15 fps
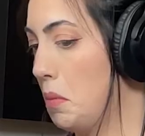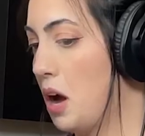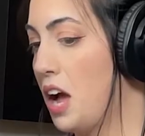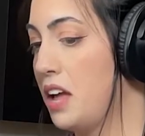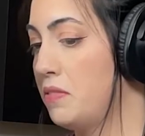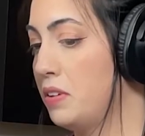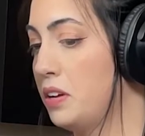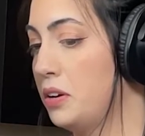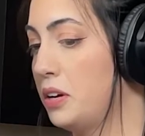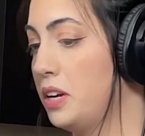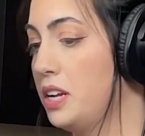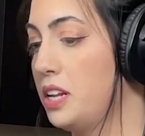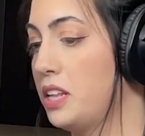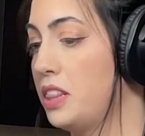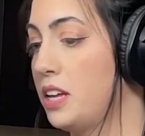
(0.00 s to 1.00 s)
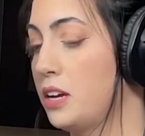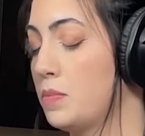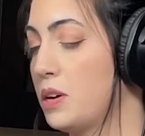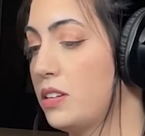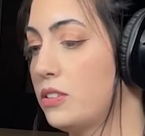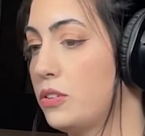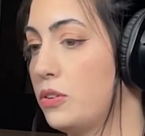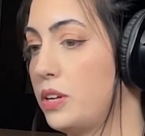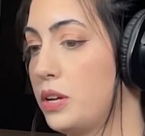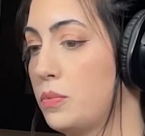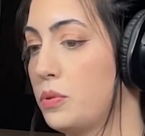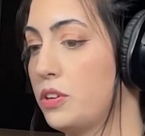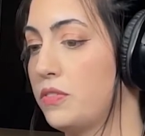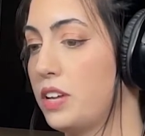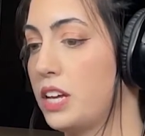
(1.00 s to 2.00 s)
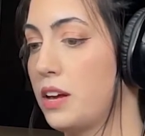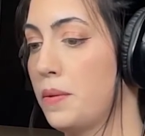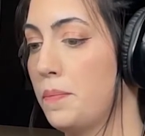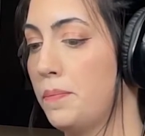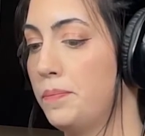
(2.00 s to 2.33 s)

I haven't heard anything about Sony approving it.